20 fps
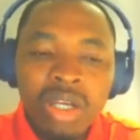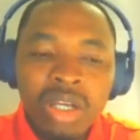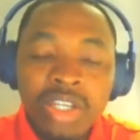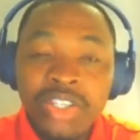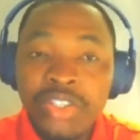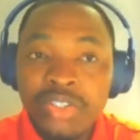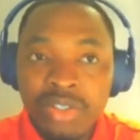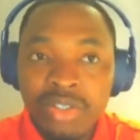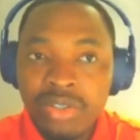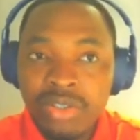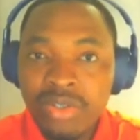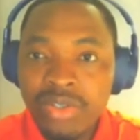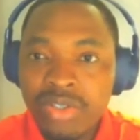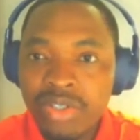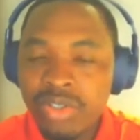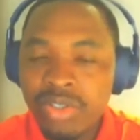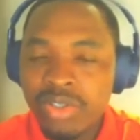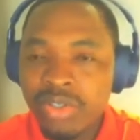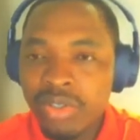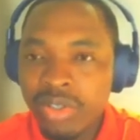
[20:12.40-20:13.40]

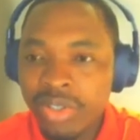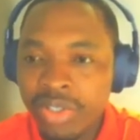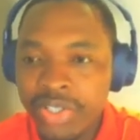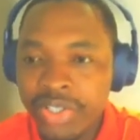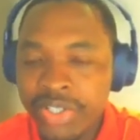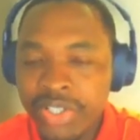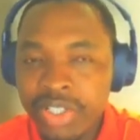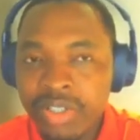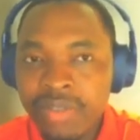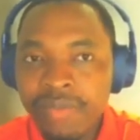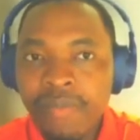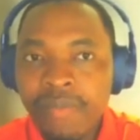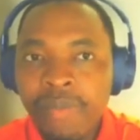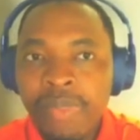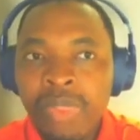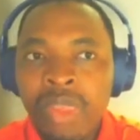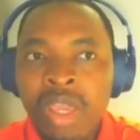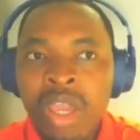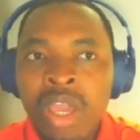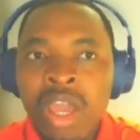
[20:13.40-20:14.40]
introduced you to Origin.
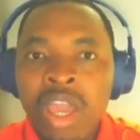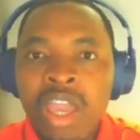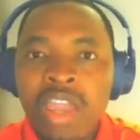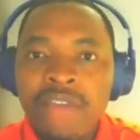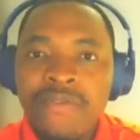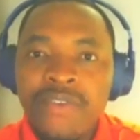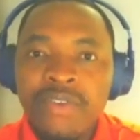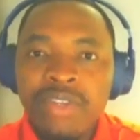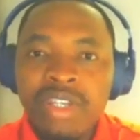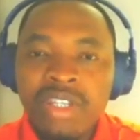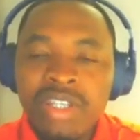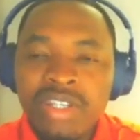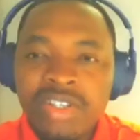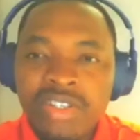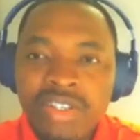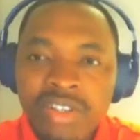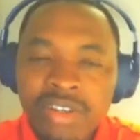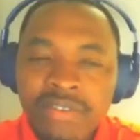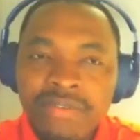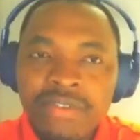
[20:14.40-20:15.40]
If you need the
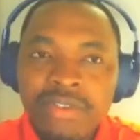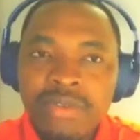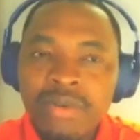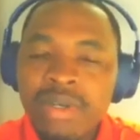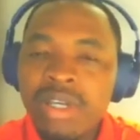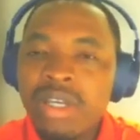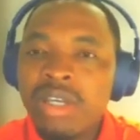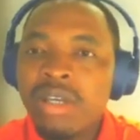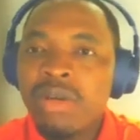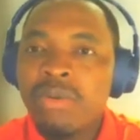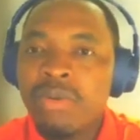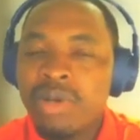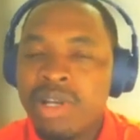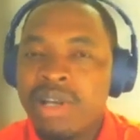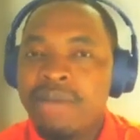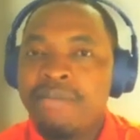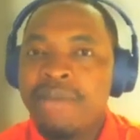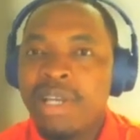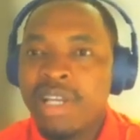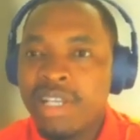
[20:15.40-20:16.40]
software, we
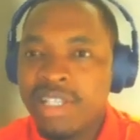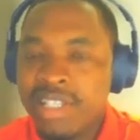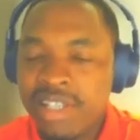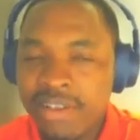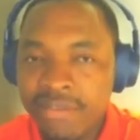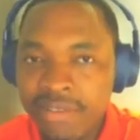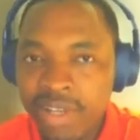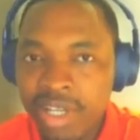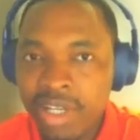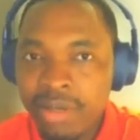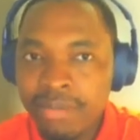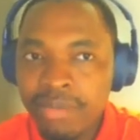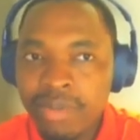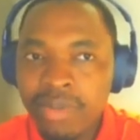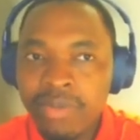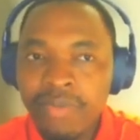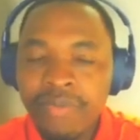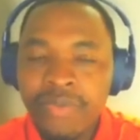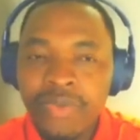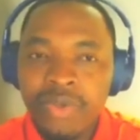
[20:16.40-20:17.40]
can make it
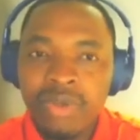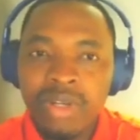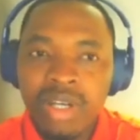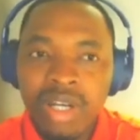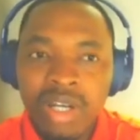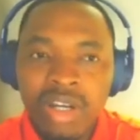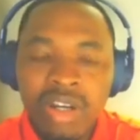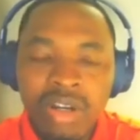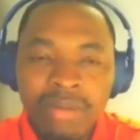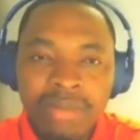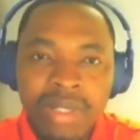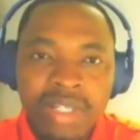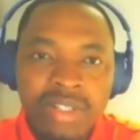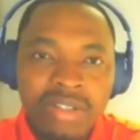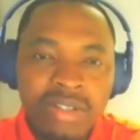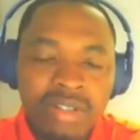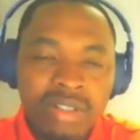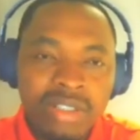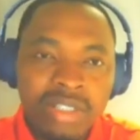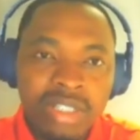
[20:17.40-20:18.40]
available. You can
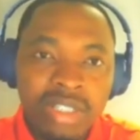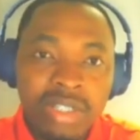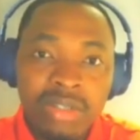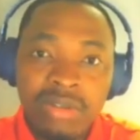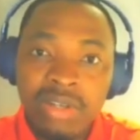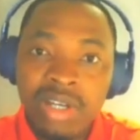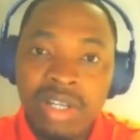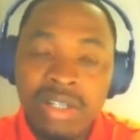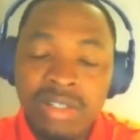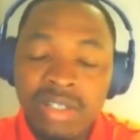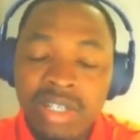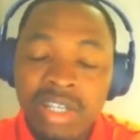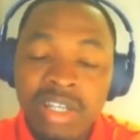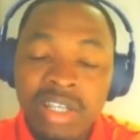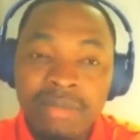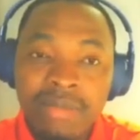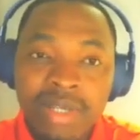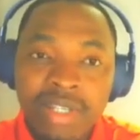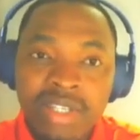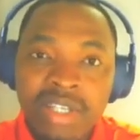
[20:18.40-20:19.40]
comment on you can send
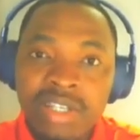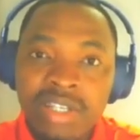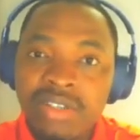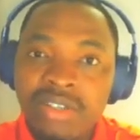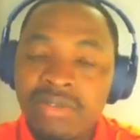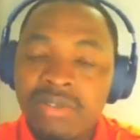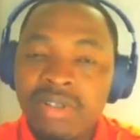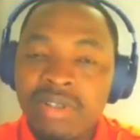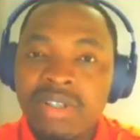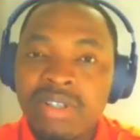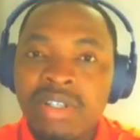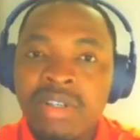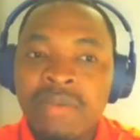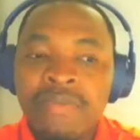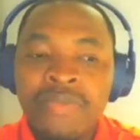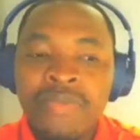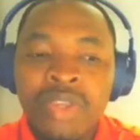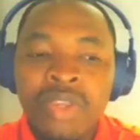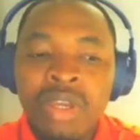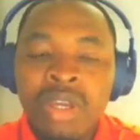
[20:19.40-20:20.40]
a message to us,
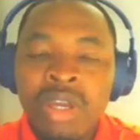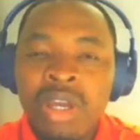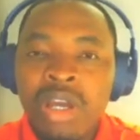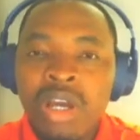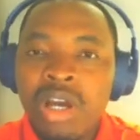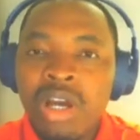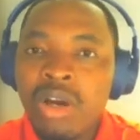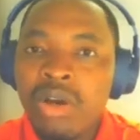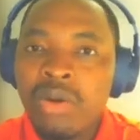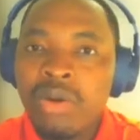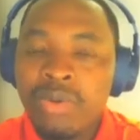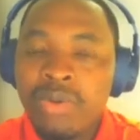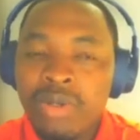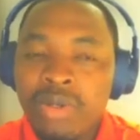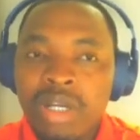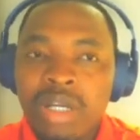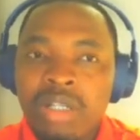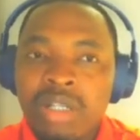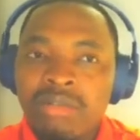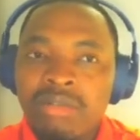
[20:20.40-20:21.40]
or you
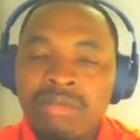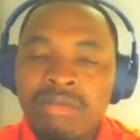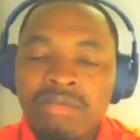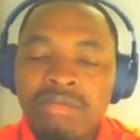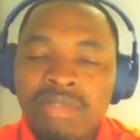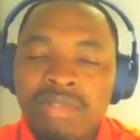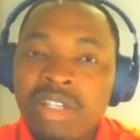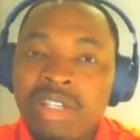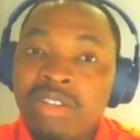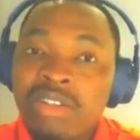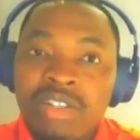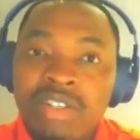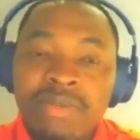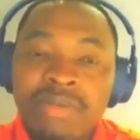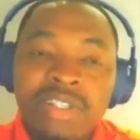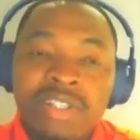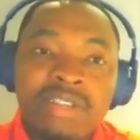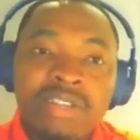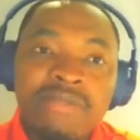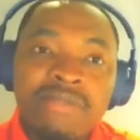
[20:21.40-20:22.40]
can send us a
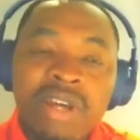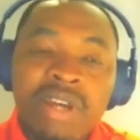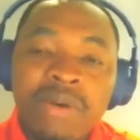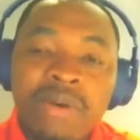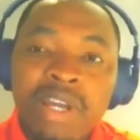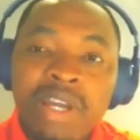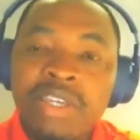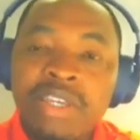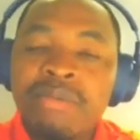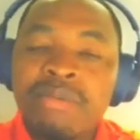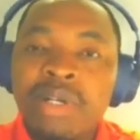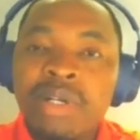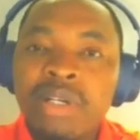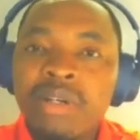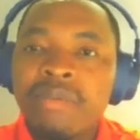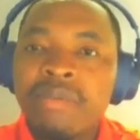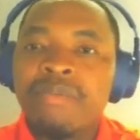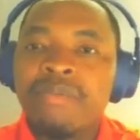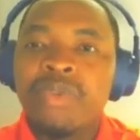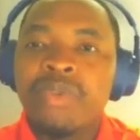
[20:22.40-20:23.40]
message via our
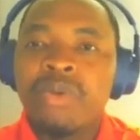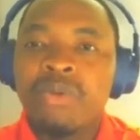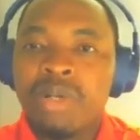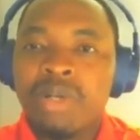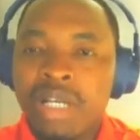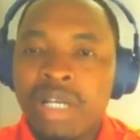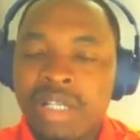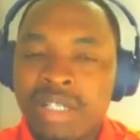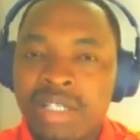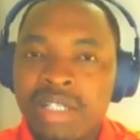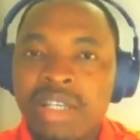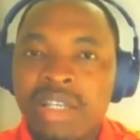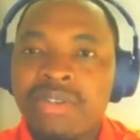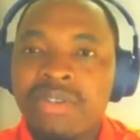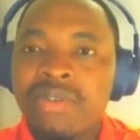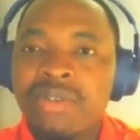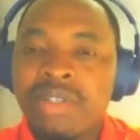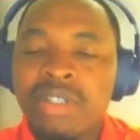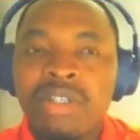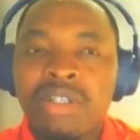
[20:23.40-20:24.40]
email. I'll send
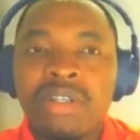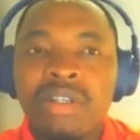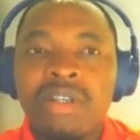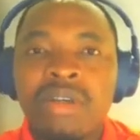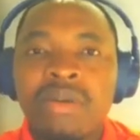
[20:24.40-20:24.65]
you the